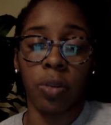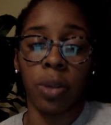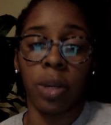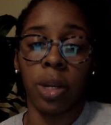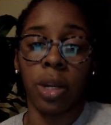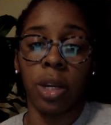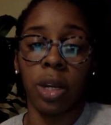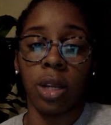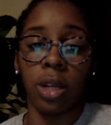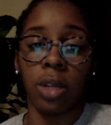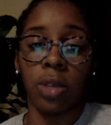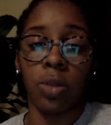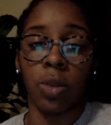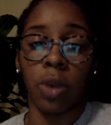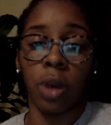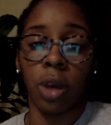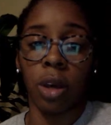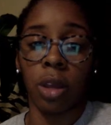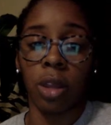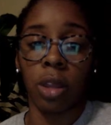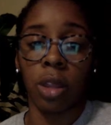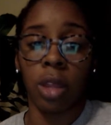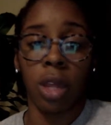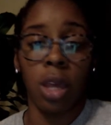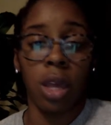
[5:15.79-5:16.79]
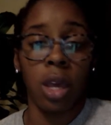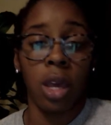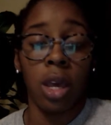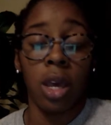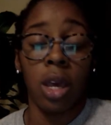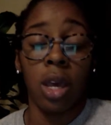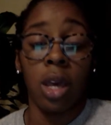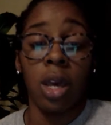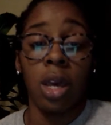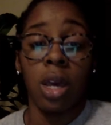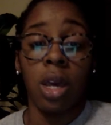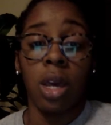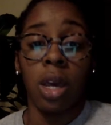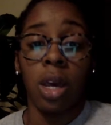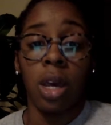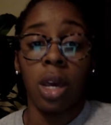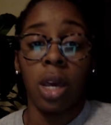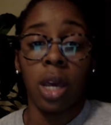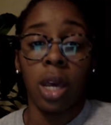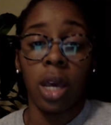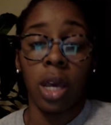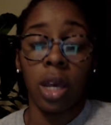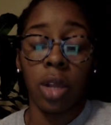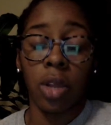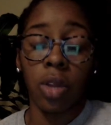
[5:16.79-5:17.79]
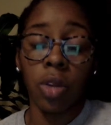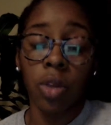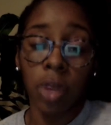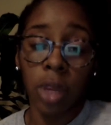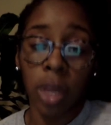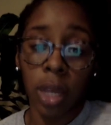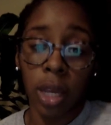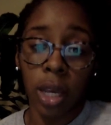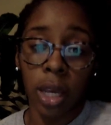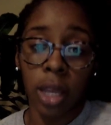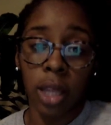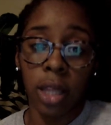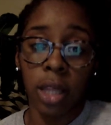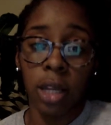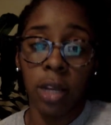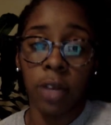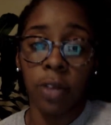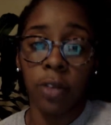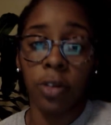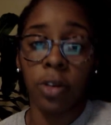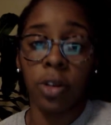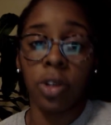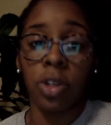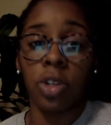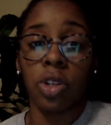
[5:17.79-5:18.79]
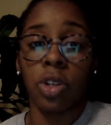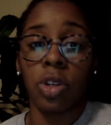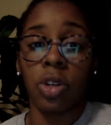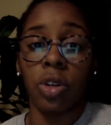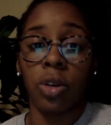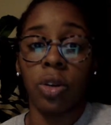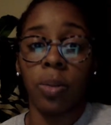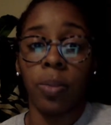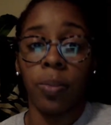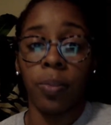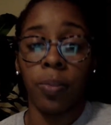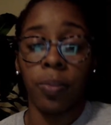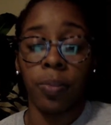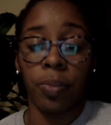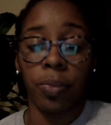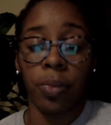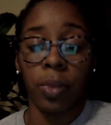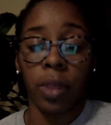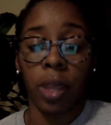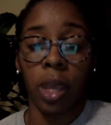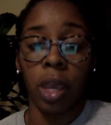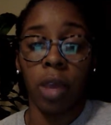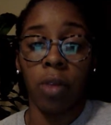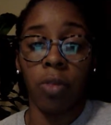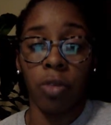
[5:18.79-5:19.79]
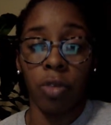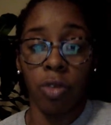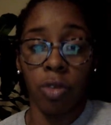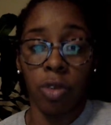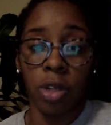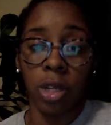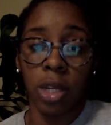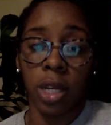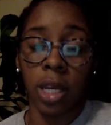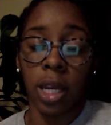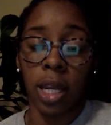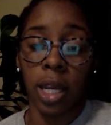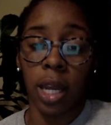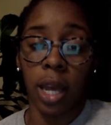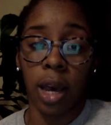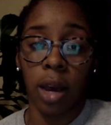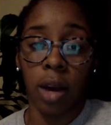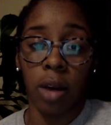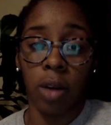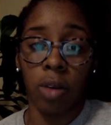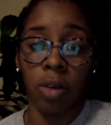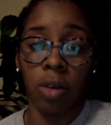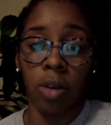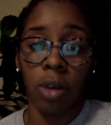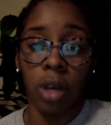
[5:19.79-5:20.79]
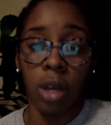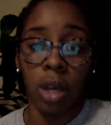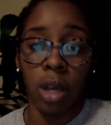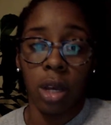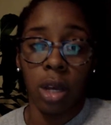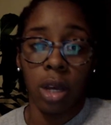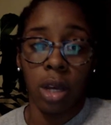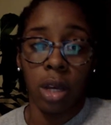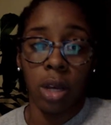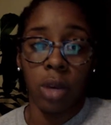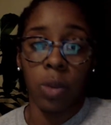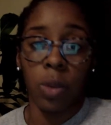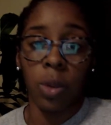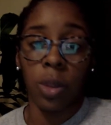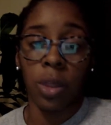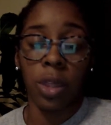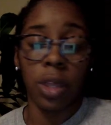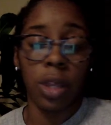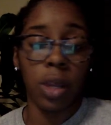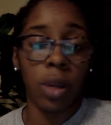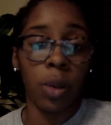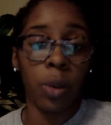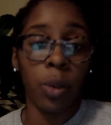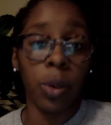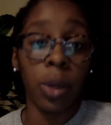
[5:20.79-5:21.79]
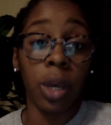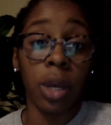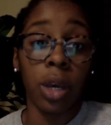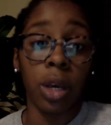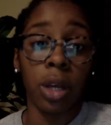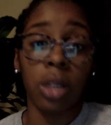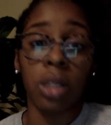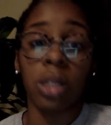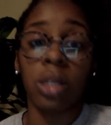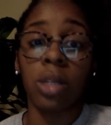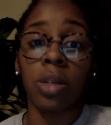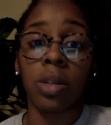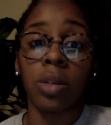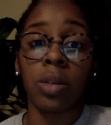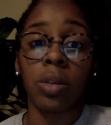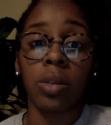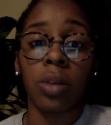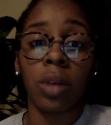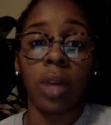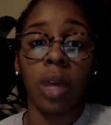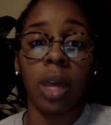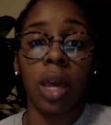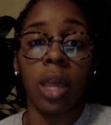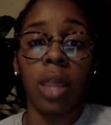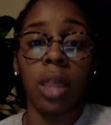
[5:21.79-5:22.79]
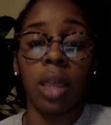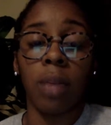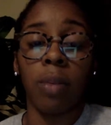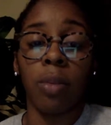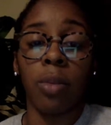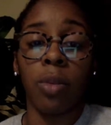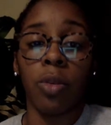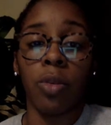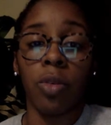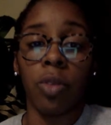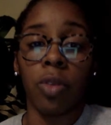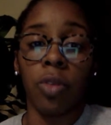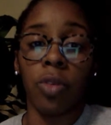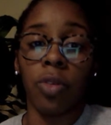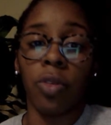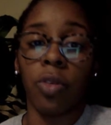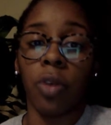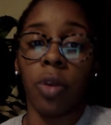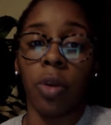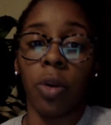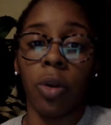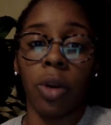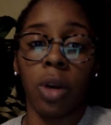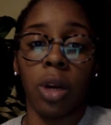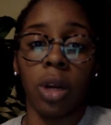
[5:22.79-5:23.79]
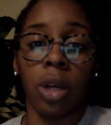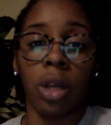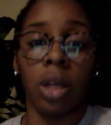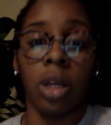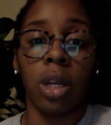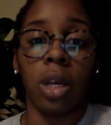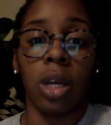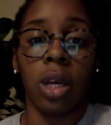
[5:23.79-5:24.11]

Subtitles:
But it is worth including it in the differential and ruling it out within a week or two, and then moving forward,